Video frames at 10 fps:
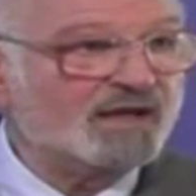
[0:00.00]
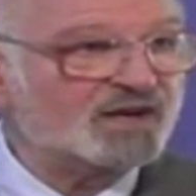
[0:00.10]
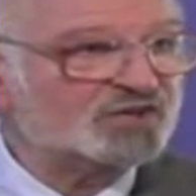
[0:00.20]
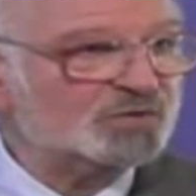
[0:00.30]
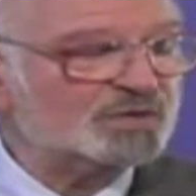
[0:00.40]
to
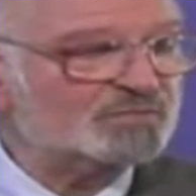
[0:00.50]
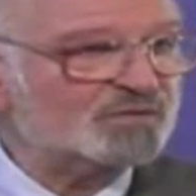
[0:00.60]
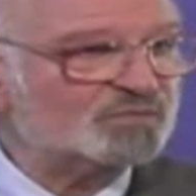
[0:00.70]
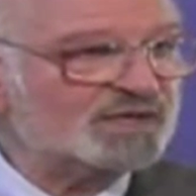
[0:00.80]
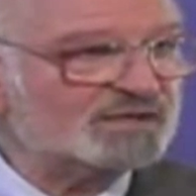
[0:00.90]

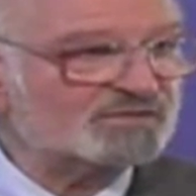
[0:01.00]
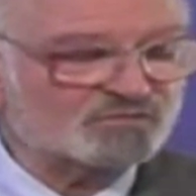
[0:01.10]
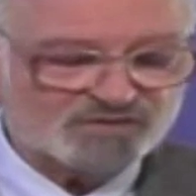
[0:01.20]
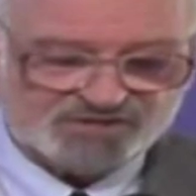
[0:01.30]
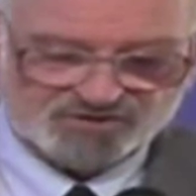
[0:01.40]
Cuba, but
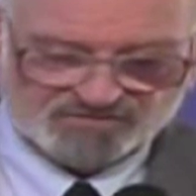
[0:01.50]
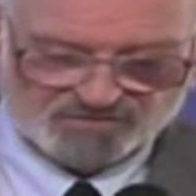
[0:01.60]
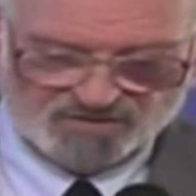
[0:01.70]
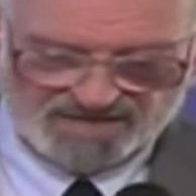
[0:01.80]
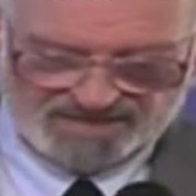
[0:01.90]
we
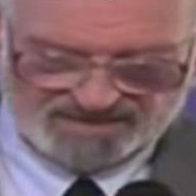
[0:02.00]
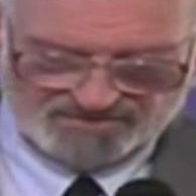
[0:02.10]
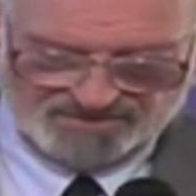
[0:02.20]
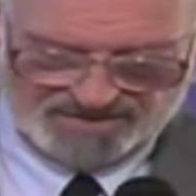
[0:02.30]
reserved the right